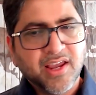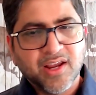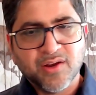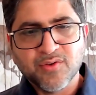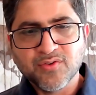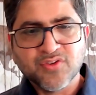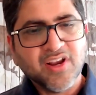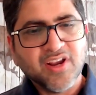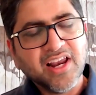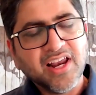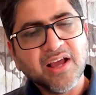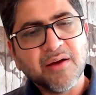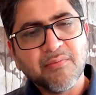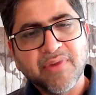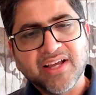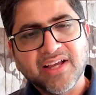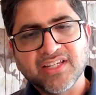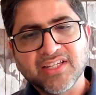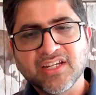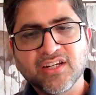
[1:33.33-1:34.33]
It was really
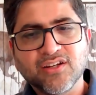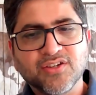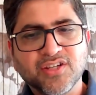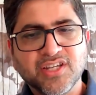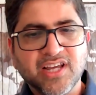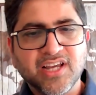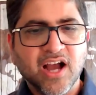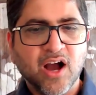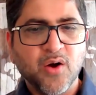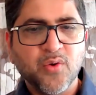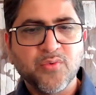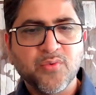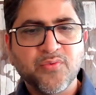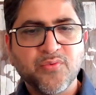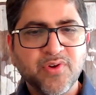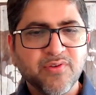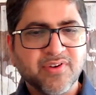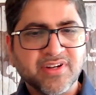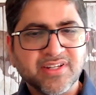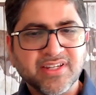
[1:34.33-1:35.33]
amazing to see how
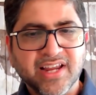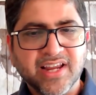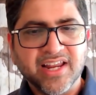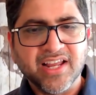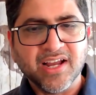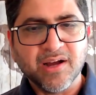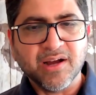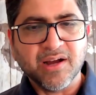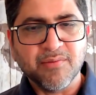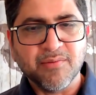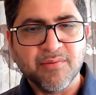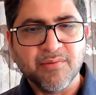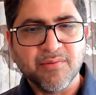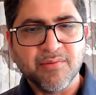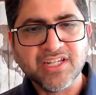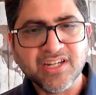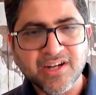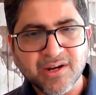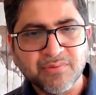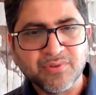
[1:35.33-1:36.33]
we were setting up all
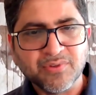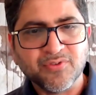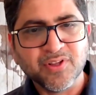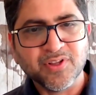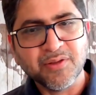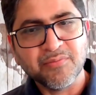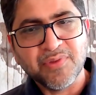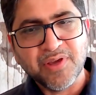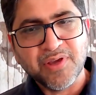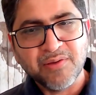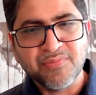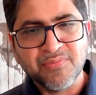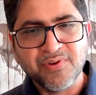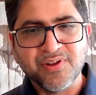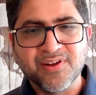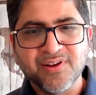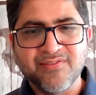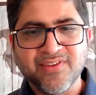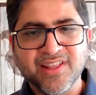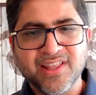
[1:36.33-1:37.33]
these trips for the
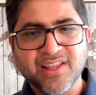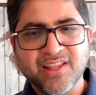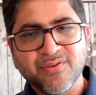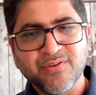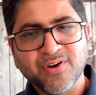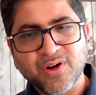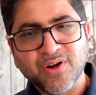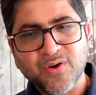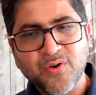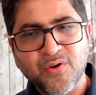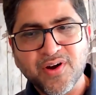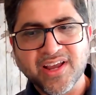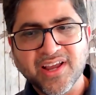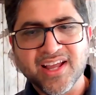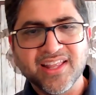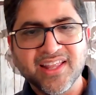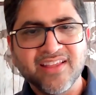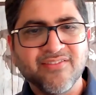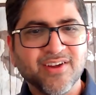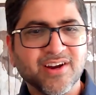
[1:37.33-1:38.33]
people when they were
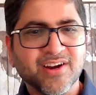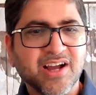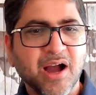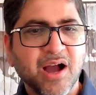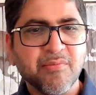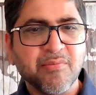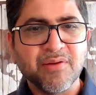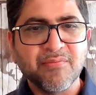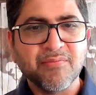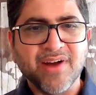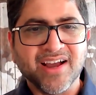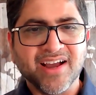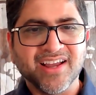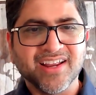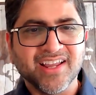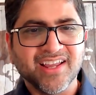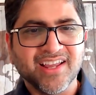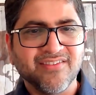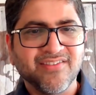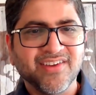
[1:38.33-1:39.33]
going and they were coming back
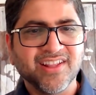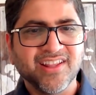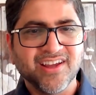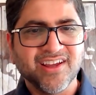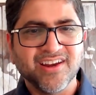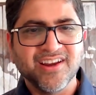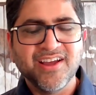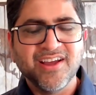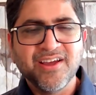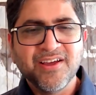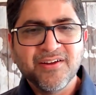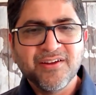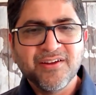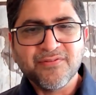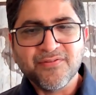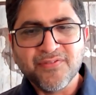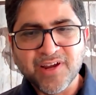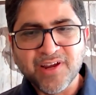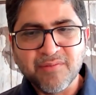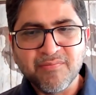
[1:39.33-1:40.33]
and giving their
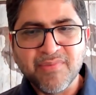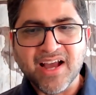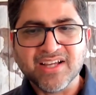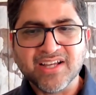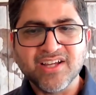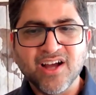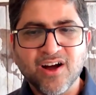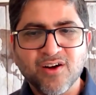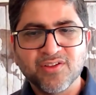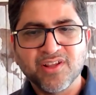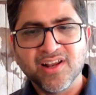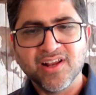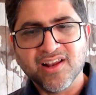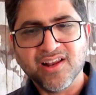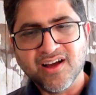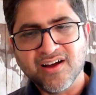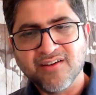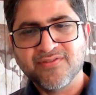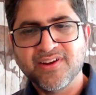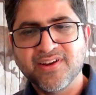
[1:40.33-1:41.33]
feedbacks, how they
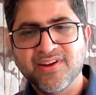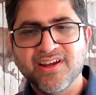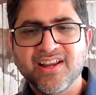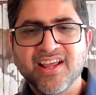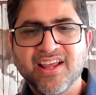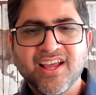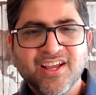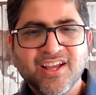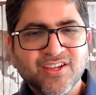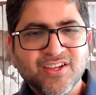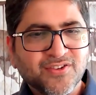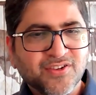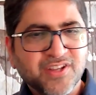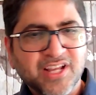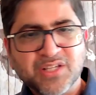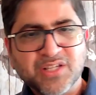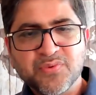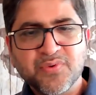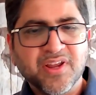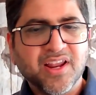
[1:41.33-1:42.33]
loved it. So
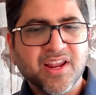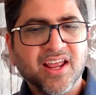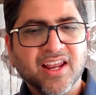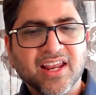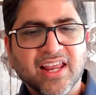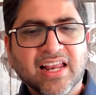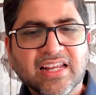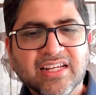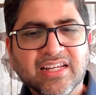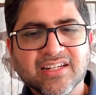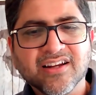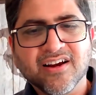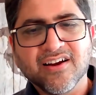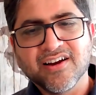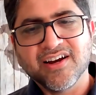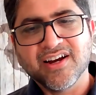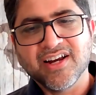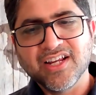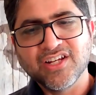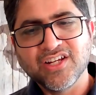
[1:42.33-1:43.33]
that's where I really
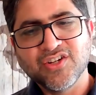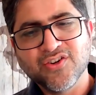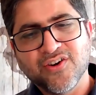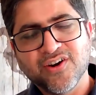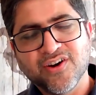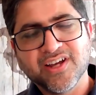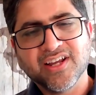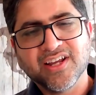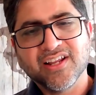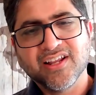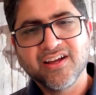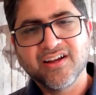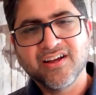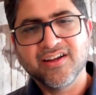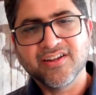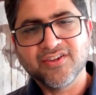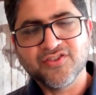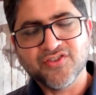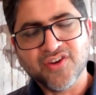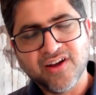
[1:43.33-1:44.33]
started enjoying
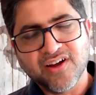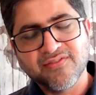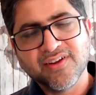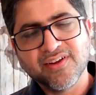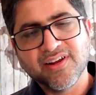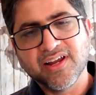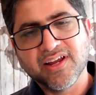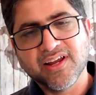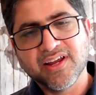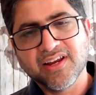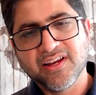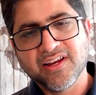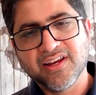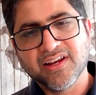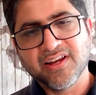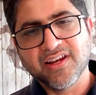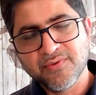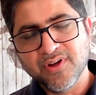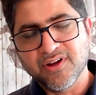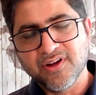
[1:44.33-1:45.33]
travel
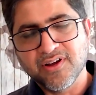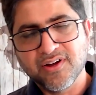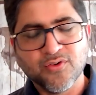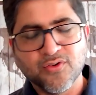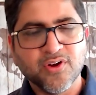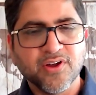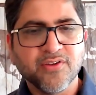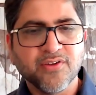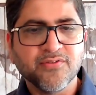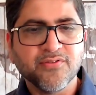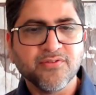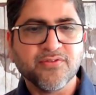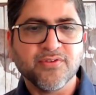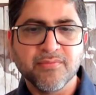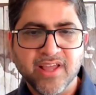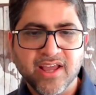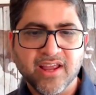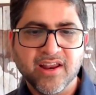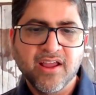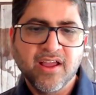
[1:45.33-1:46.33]
and, growing
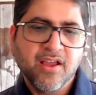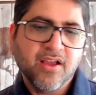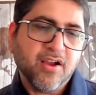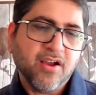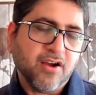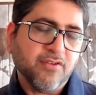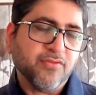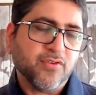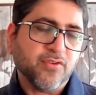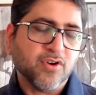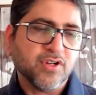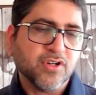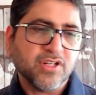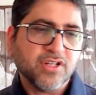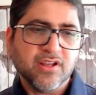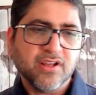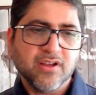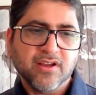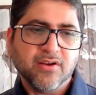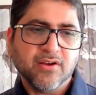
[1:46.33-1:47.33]
from there. Of
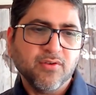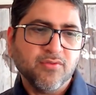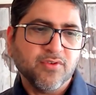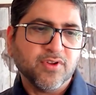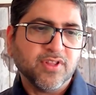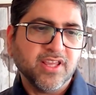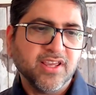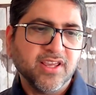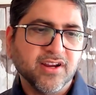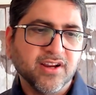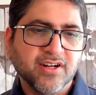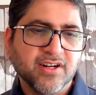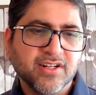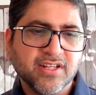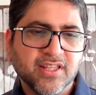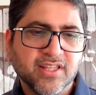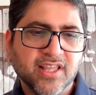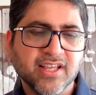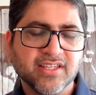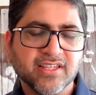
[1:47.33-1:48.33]
course, over the
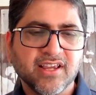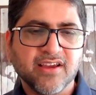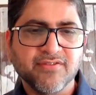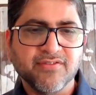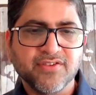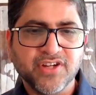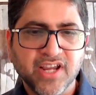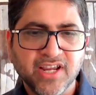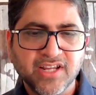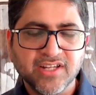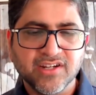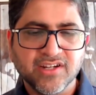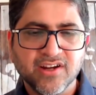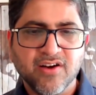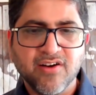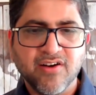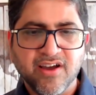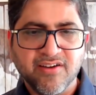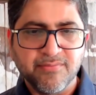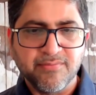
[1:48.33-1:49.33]
years, things have changed.
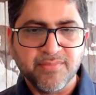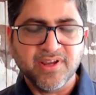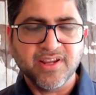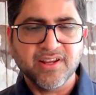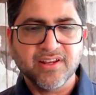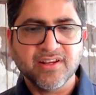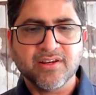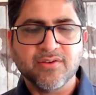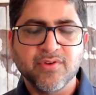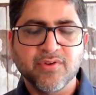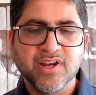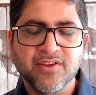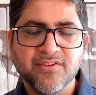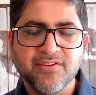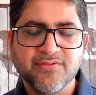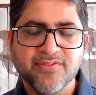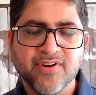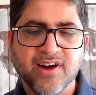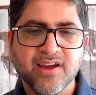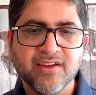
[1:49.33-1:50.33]
Now I have been
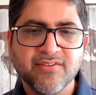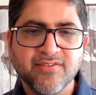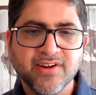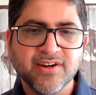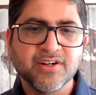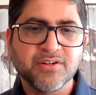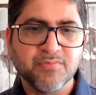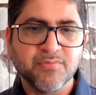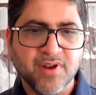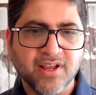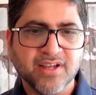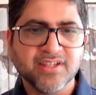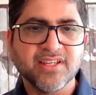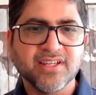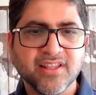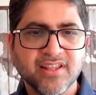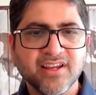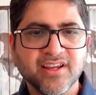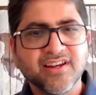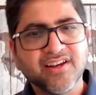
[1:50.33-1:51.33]
25 years plus
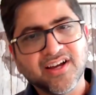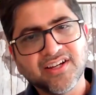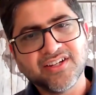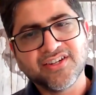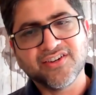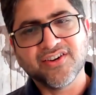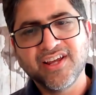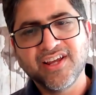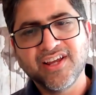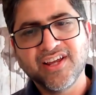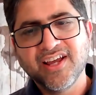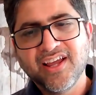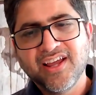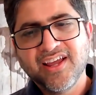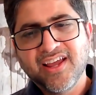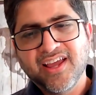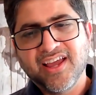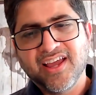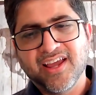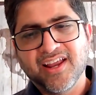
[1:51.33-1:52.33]
in the industry,
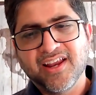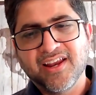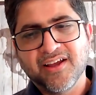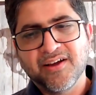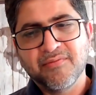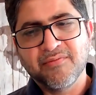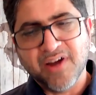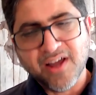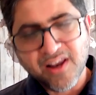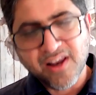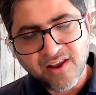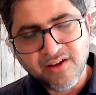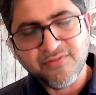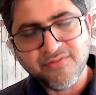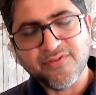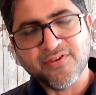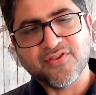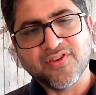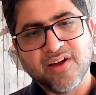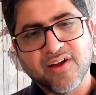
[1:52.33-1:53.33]
and my
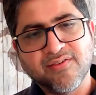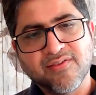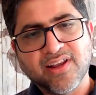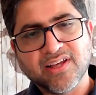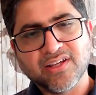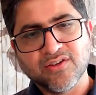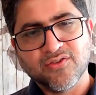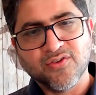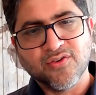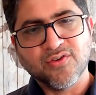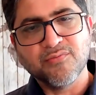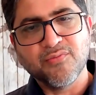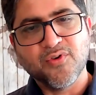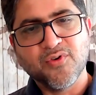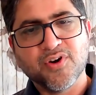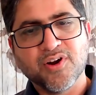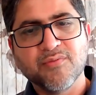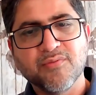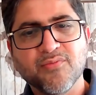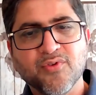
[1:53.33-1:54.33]
love for travel has grown
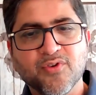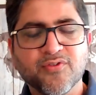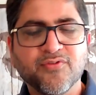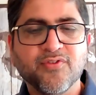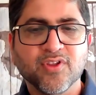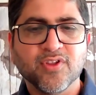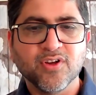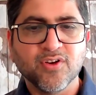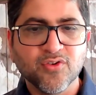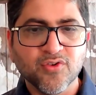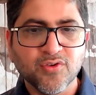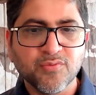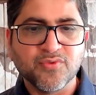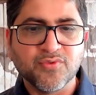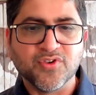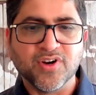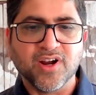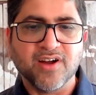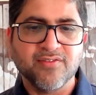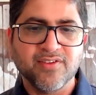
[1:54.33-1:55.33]
more and more for the group
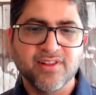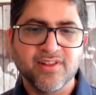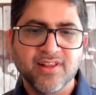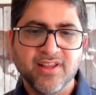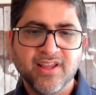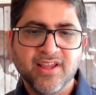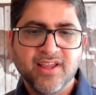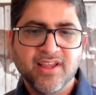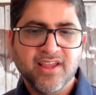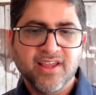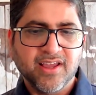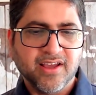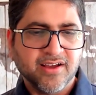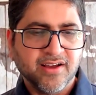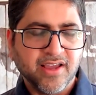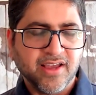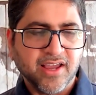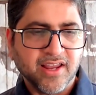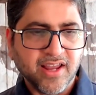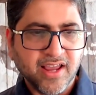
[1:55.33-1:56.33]
travel.
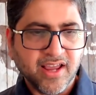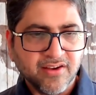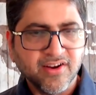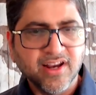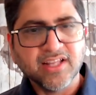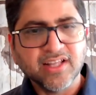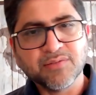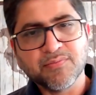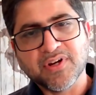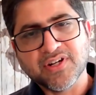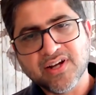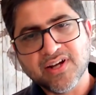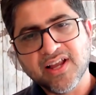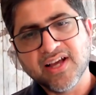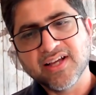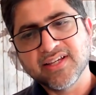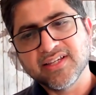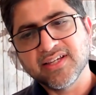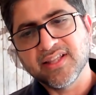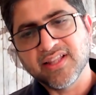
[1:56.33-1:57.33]
And I really
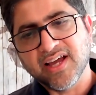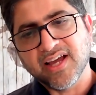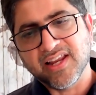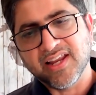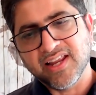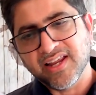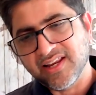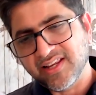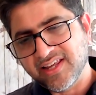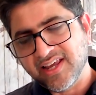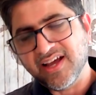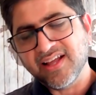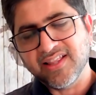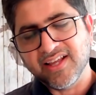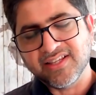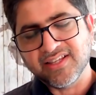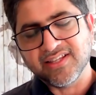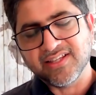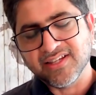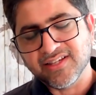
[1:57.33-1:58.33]
specialize in that. And yeah,
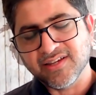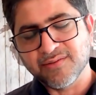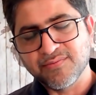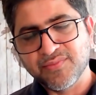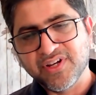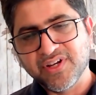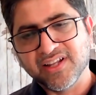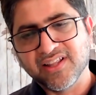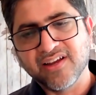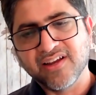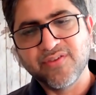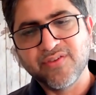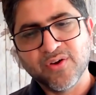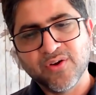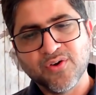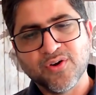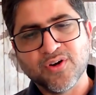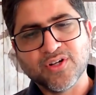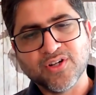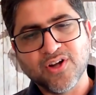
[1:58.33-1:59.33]
that's the subject that we're
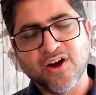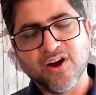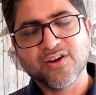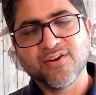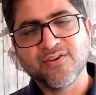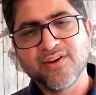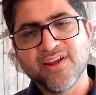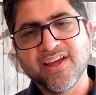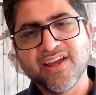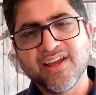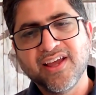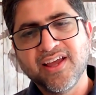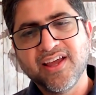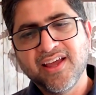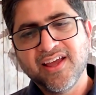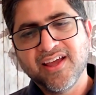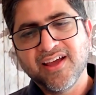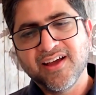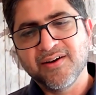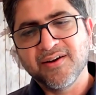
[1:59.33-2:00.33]
going to talk today,
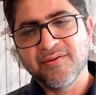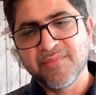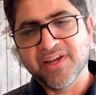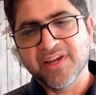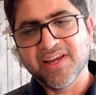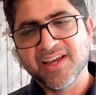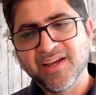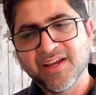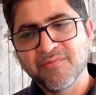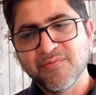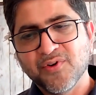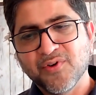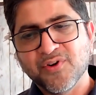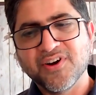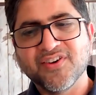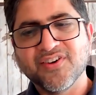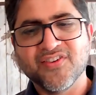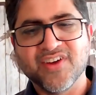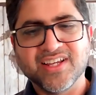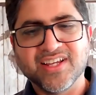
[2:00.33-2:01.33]
making it more
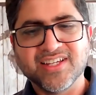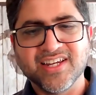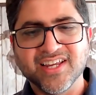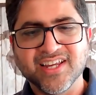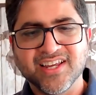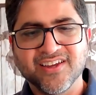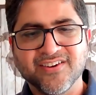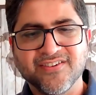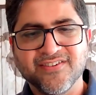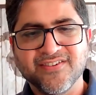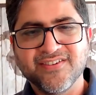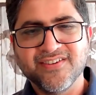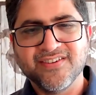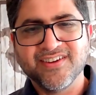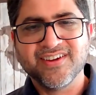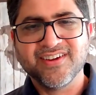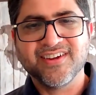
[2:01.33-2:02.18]
interesting,